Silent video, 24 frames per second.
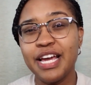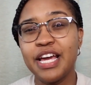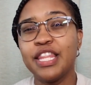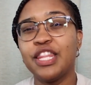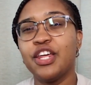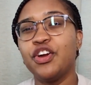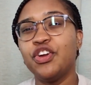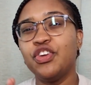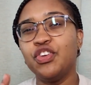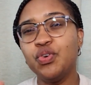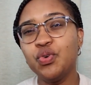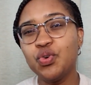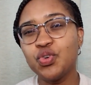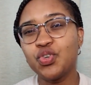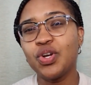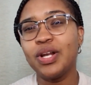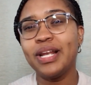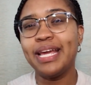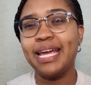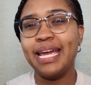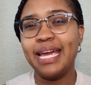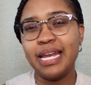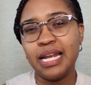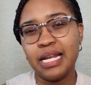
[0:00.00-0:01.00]
They're
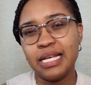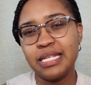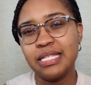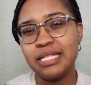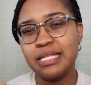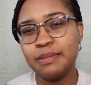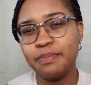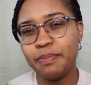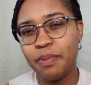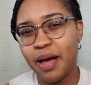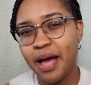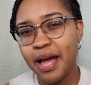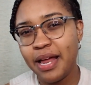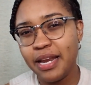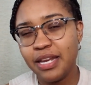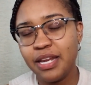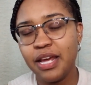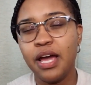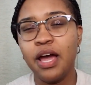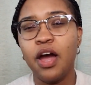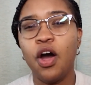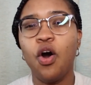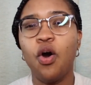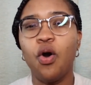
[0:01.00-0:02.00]
usually in a spot
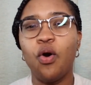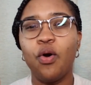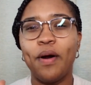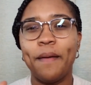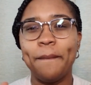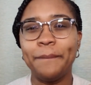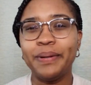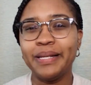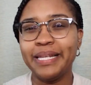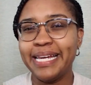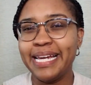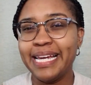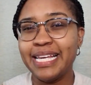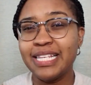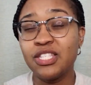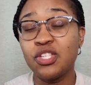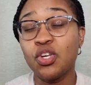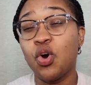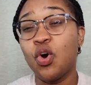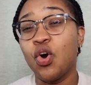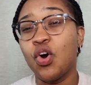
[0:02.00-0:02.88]
or a place or